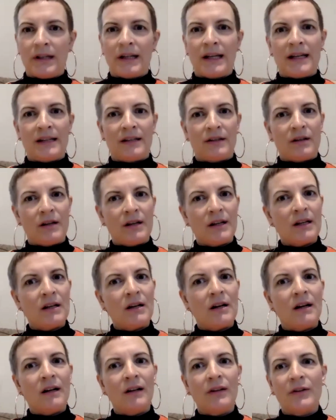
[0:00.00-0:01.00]
Okay. So I'm going
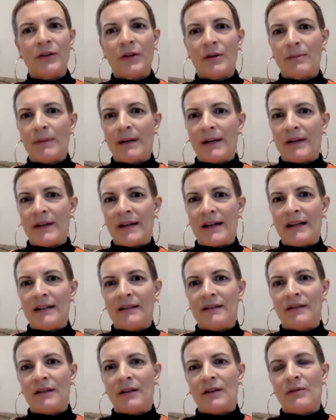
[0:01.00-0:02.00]
to ask you about that.
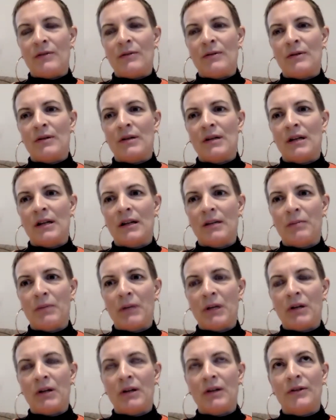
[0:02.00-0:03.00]
So,
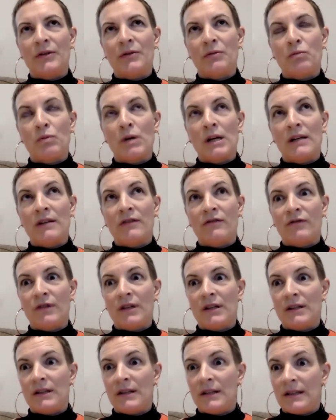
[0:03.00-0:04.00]
because one of the
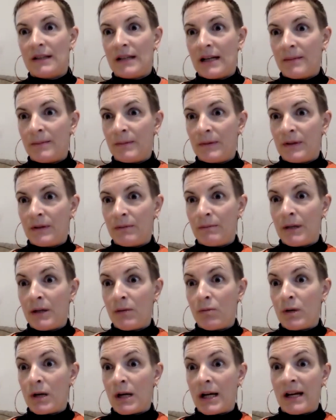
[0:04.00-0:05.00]
first things that happens to me
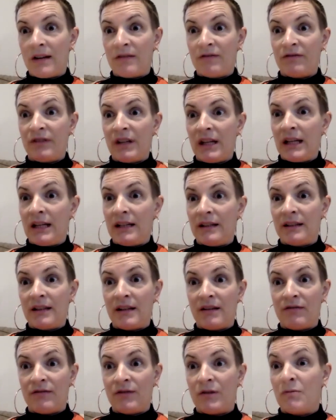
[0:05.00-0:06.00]
when I have feelings
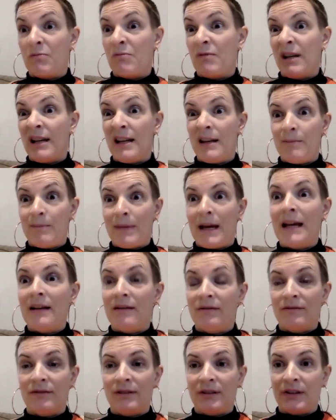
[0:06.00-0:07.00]
that feel really
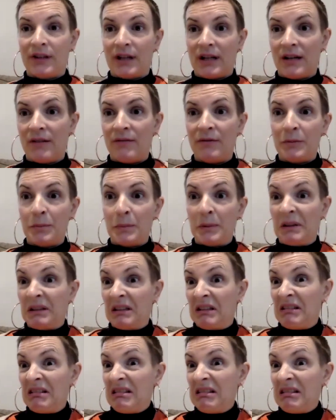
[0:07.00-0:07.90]
painful and uncomfortable